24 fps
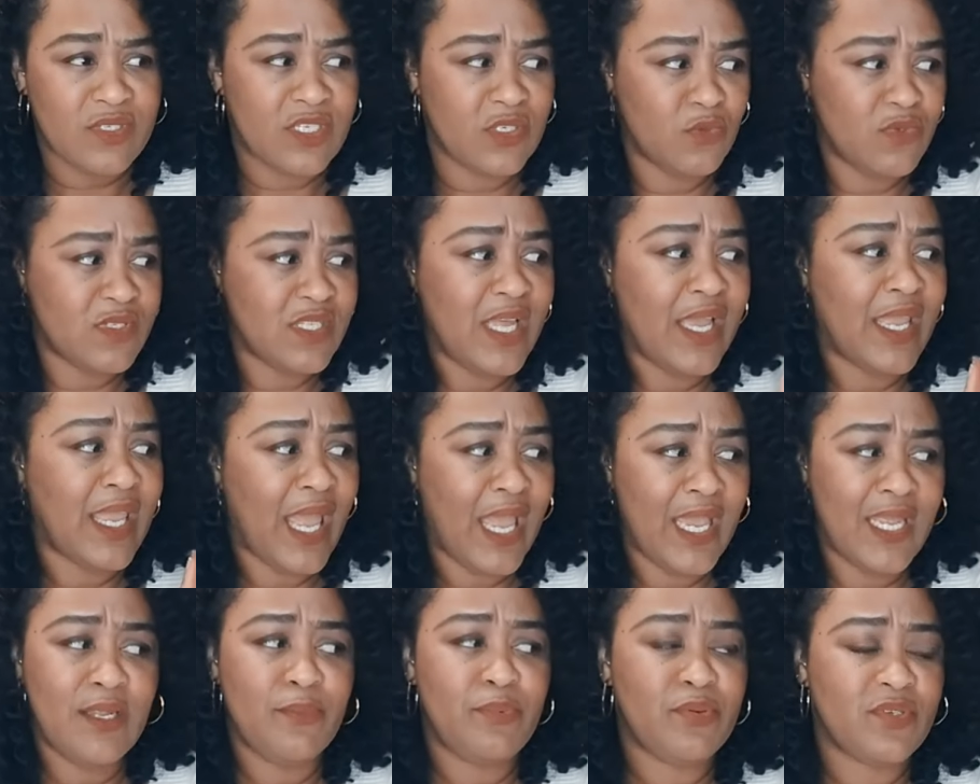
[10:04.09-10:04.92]
It was like
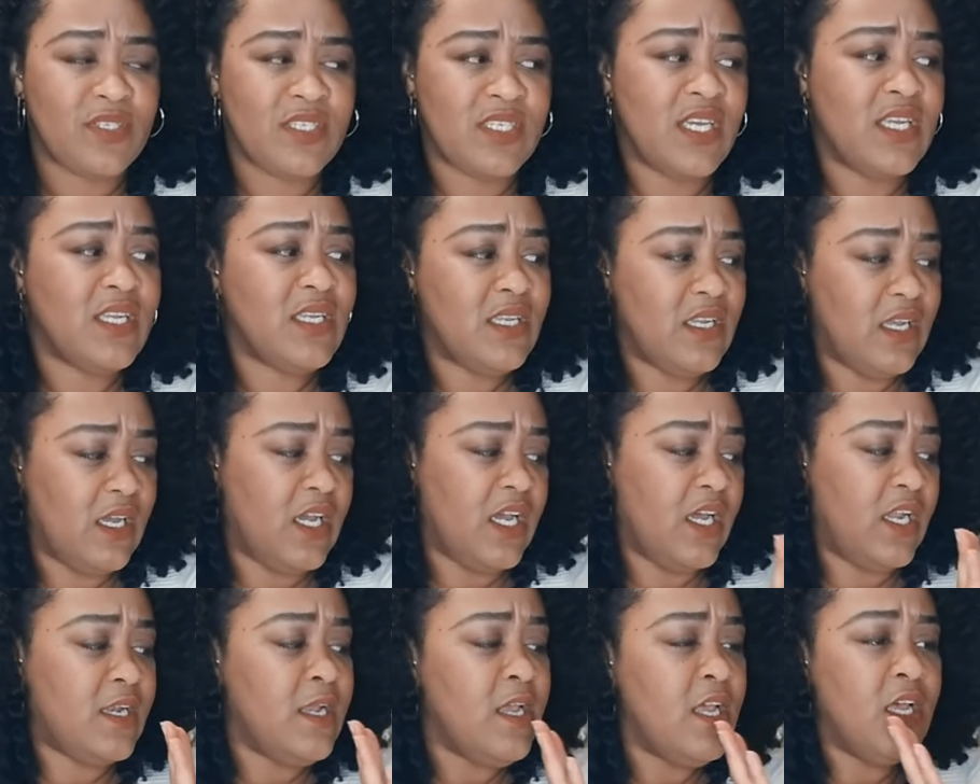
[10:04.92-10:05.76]
eighty percent
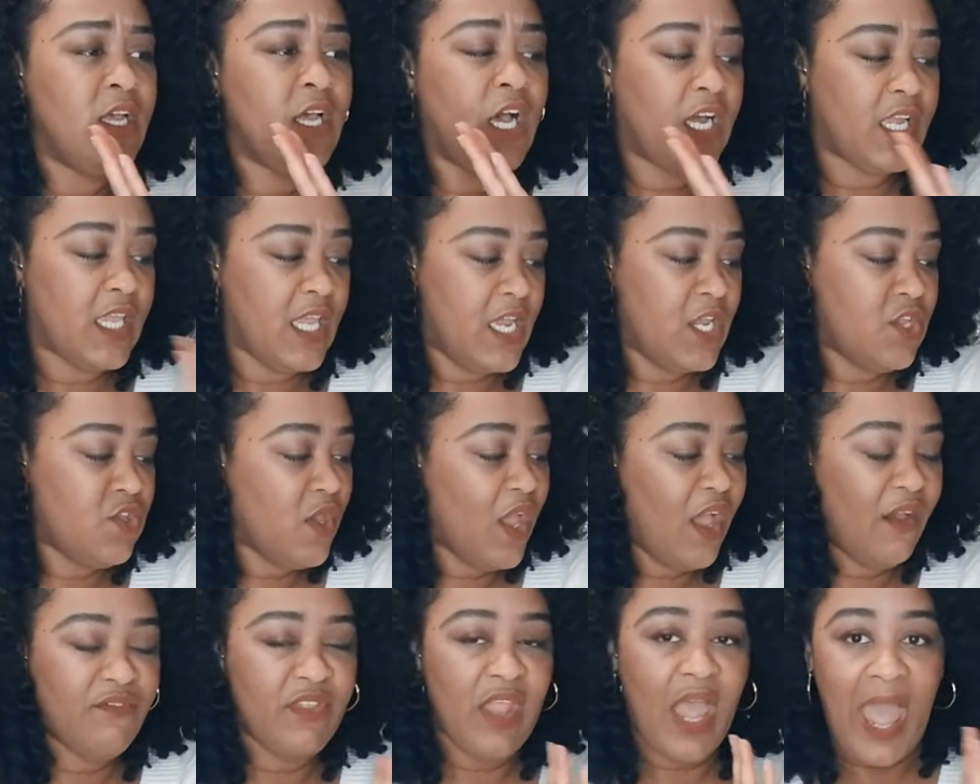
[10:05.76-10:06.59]
done. Again, you
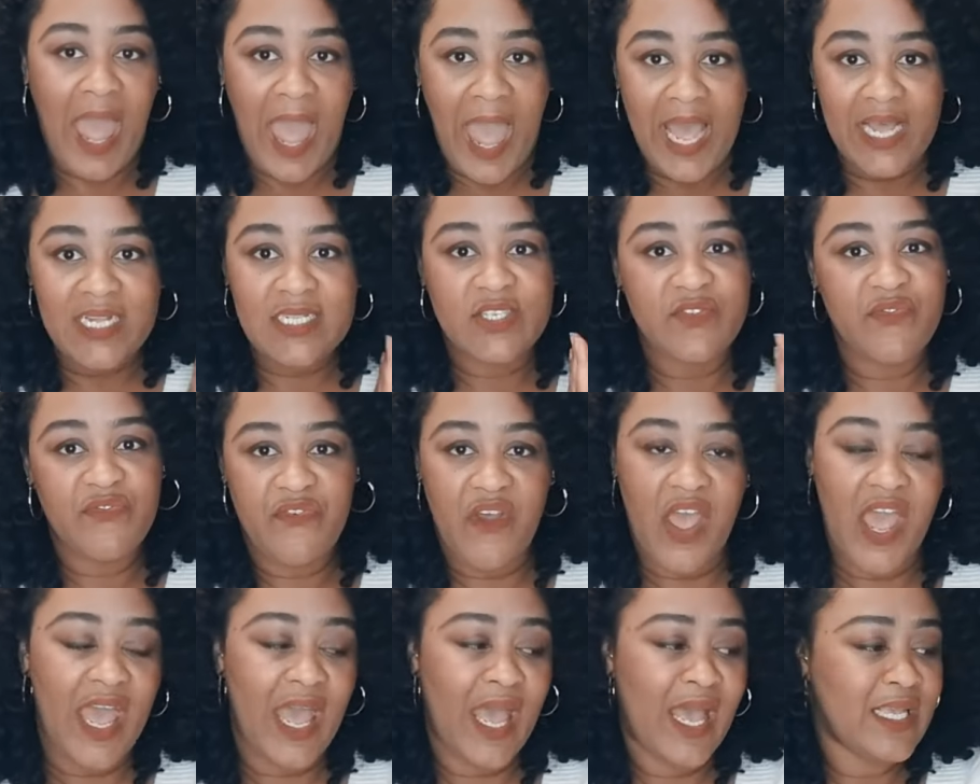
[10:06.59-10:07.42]
have to act
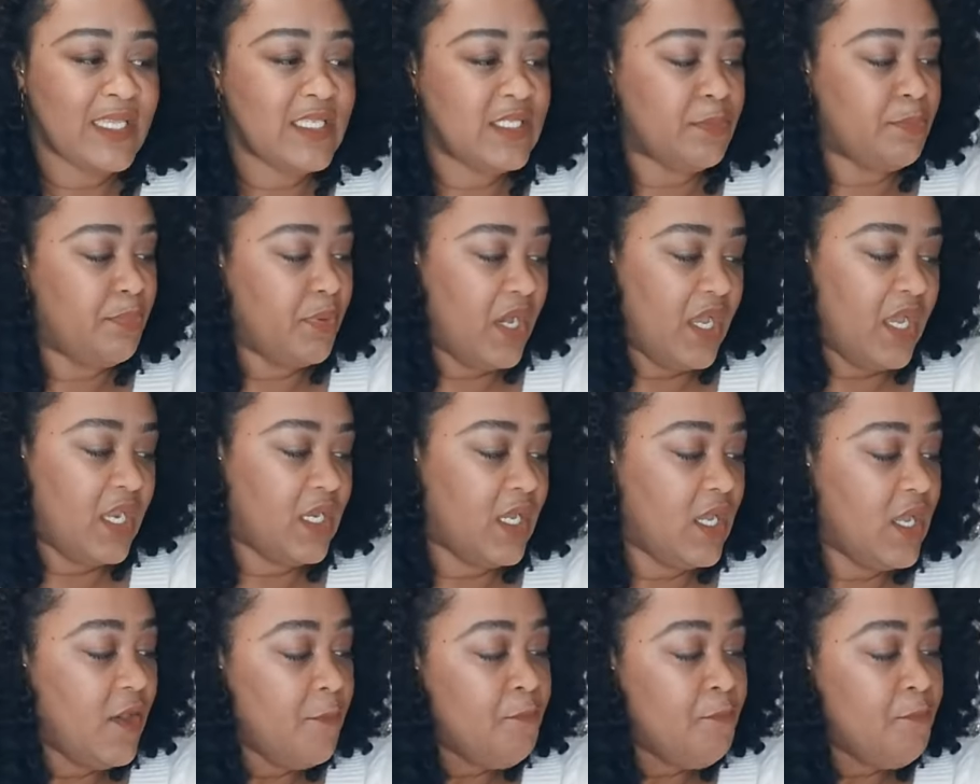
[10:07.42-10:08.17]
fast, but